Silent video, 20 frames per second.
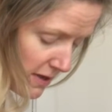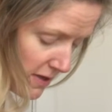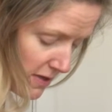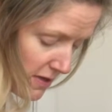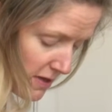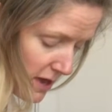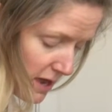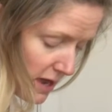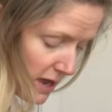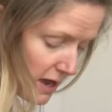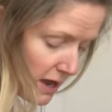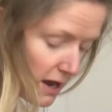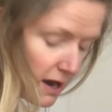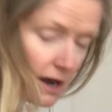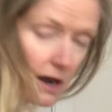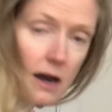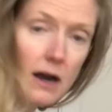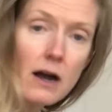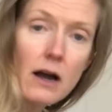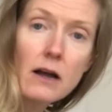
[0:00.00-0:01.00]
the
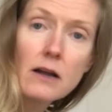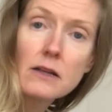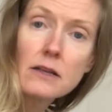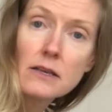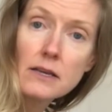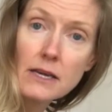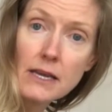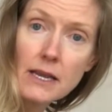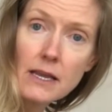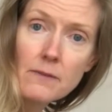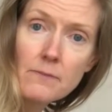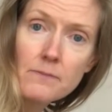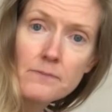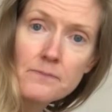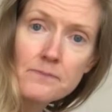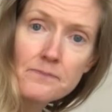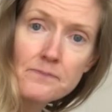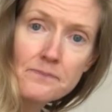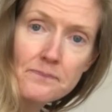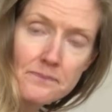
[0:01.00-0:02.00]
knee.
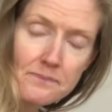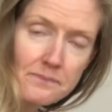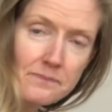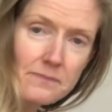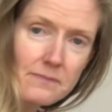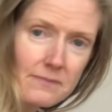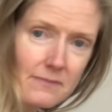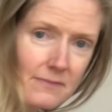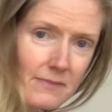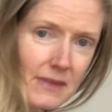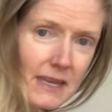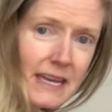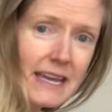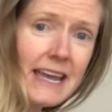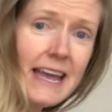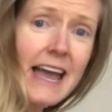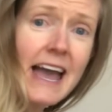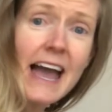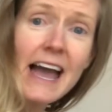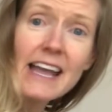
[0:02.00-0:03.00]

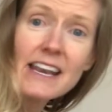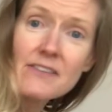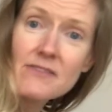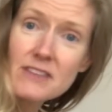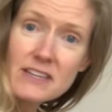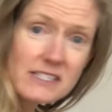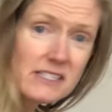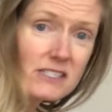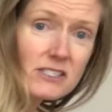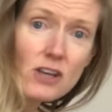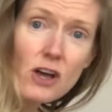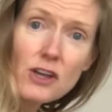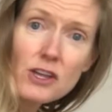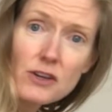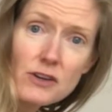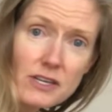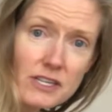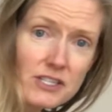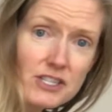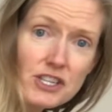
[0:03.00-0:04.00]
And if this is all you
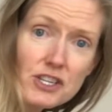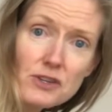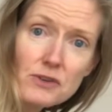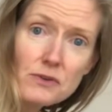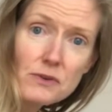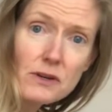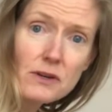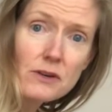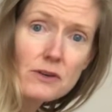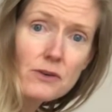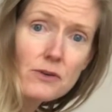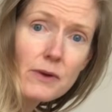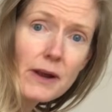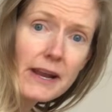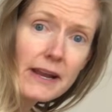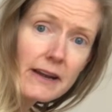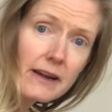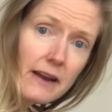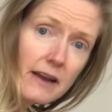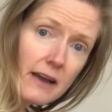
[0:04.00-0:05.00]
can do,
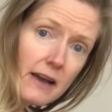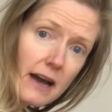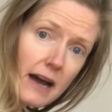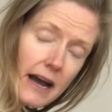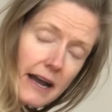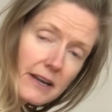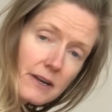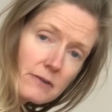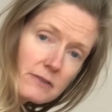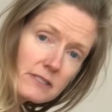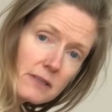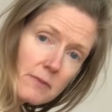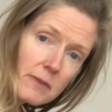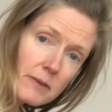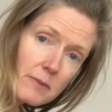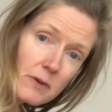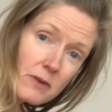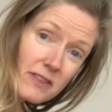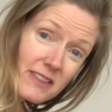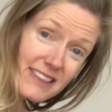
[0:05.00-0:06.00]
great. I know some
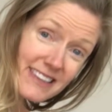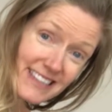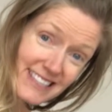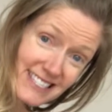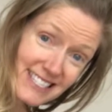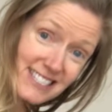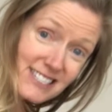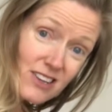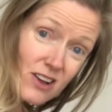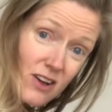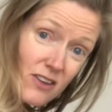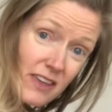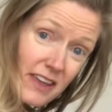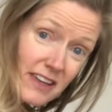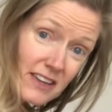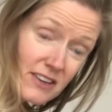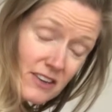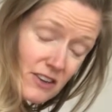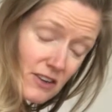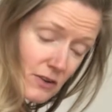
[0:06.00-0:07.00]
people, this is all they
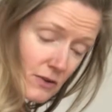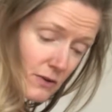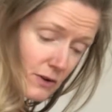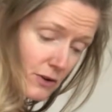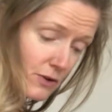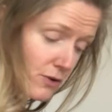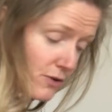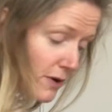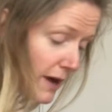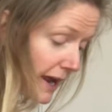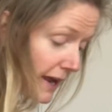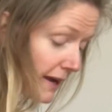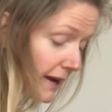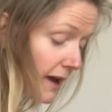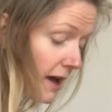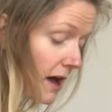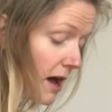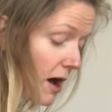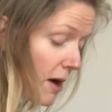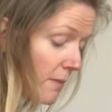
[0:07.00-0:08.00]
can do, great.
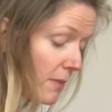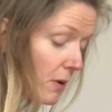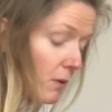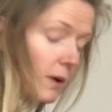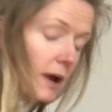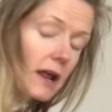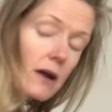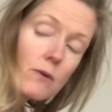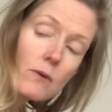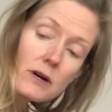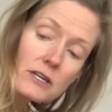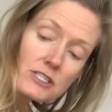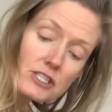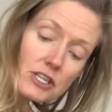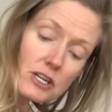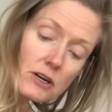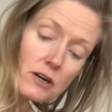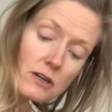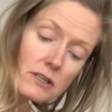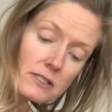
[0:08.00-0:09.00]
But what I want you
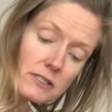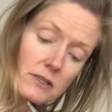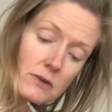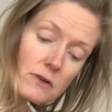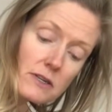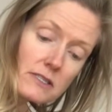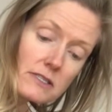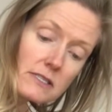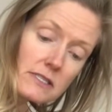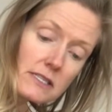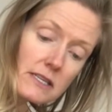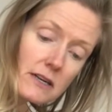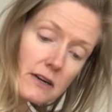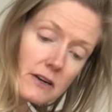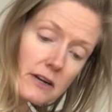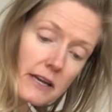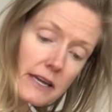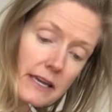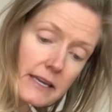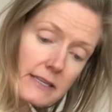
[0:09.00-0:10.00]
to also
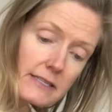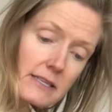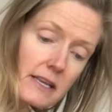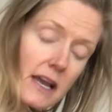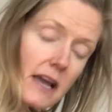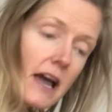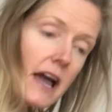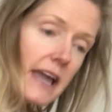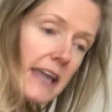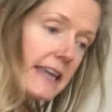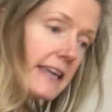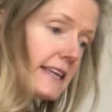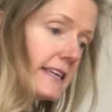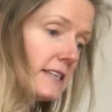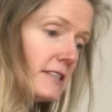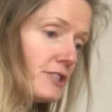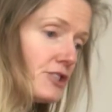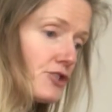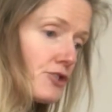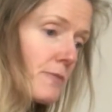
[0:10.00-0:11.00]
consider
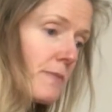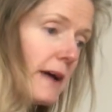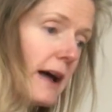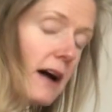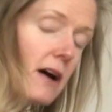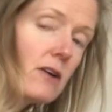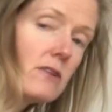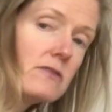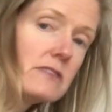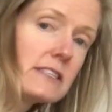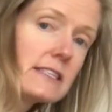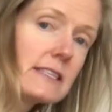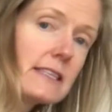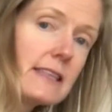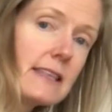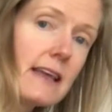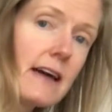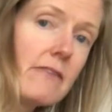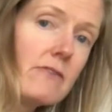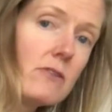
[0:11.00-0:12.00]
is your pelvis
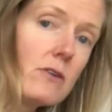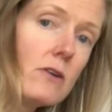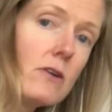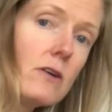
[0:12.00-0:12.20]
level? So